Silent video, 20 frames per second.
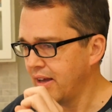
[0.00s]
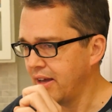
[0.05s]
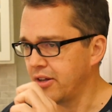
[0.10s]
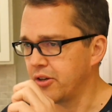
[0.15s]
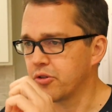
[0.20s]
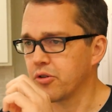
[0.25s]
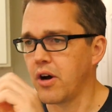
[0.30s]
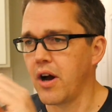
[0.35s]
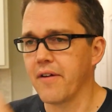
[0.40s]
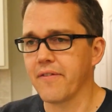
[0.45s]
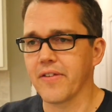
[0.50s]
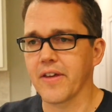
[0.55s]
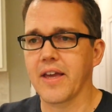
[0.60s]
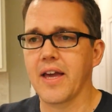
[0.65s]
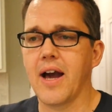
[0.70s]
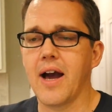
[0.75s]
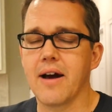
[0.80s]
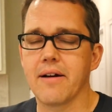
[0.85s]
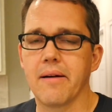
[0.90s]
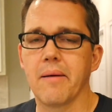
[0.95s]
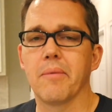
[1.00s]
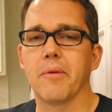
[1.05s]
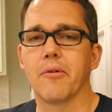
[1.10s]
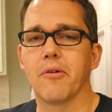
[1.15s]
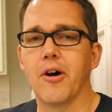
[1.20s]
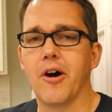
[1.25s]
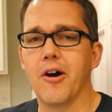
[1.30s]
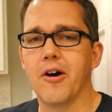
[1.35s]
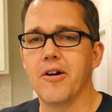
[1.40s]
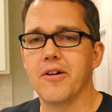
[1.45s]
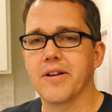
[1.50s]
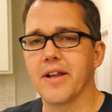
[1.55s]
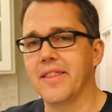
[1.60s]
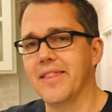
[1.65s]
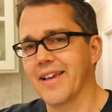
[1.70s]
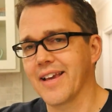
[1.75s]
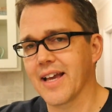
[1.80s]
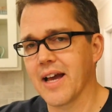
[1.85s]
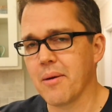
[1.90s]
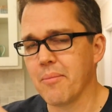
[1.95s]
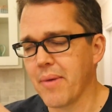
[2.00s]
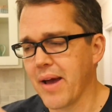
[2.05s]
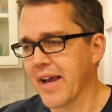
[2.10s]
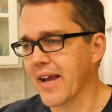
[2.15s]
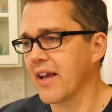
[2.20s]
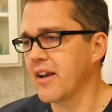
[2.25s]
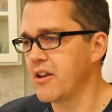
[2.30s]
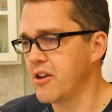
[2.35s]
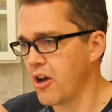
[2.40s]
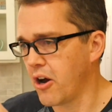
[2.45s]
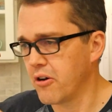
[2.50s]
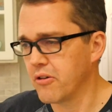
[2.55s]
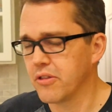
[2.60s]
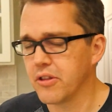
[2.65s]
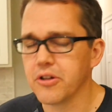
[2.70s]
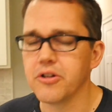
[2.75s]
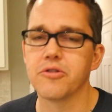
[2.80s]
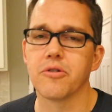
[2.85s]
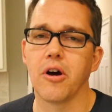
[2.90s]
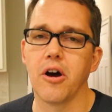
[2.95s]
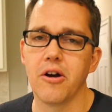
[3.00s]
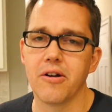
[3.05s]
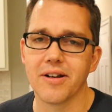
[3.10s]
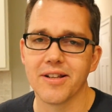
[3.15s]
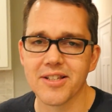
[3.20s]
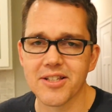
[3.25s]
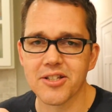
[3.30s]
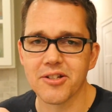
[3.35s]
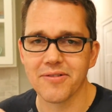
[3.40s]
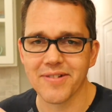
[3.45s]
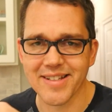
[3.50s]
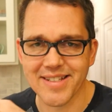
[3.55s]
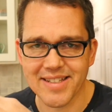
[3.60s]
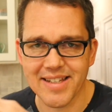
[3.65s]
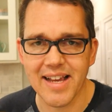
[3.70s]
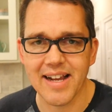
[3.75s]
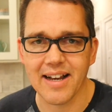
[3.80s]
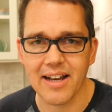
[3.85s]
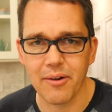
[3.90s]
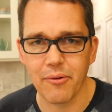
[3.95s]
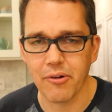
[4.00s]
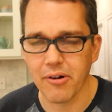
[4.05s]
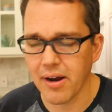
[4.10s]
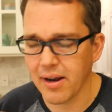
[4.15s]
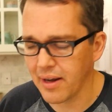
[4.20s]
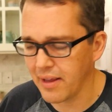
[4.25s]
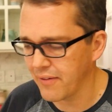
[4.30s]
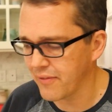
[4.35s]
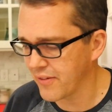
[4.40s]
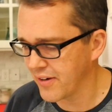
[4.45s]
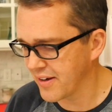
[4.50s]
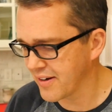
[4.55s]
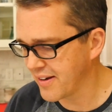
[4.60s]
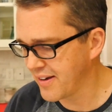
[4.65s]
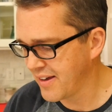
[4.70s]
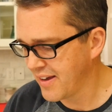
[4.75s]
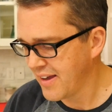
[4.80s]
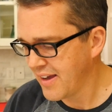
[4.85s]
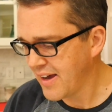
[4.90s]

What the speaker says: and drive the car up the road and then come back and know the drone is still exactly where I left it.